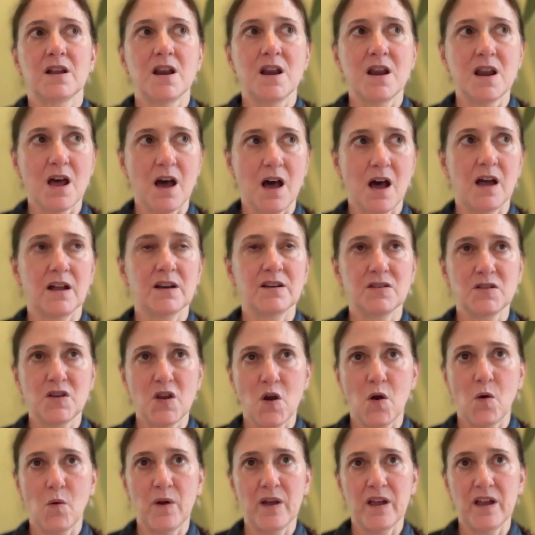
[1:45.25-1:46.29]
not
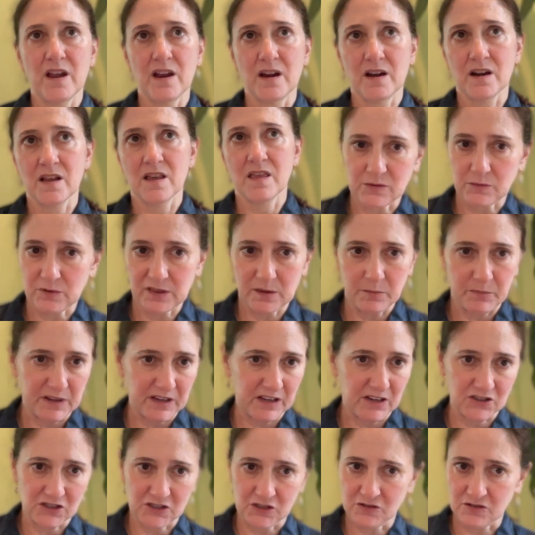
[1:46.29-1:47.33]
knowing what the
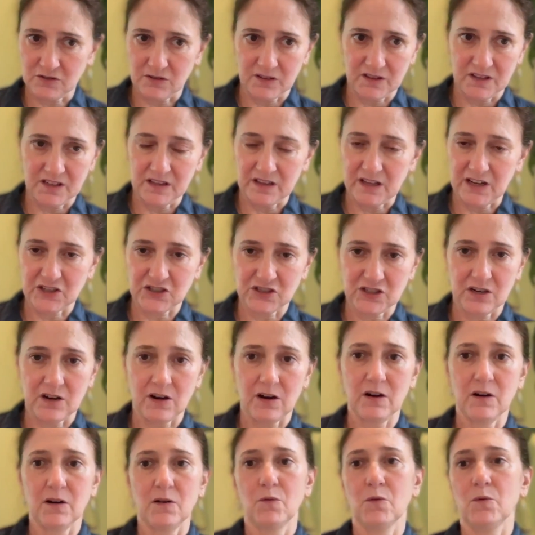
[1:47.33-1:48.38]
big issues are the election
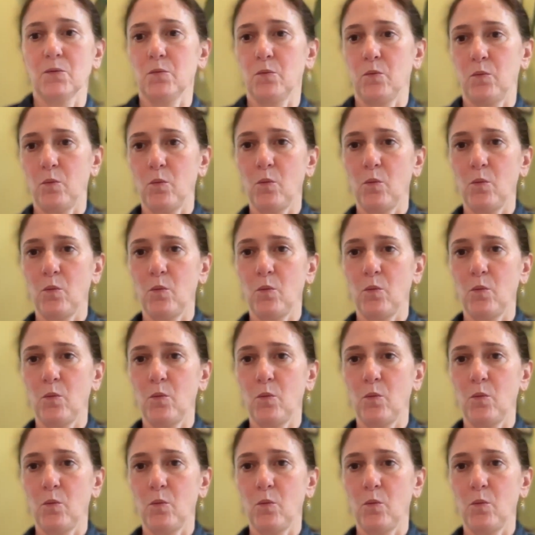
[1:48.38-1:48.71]
are or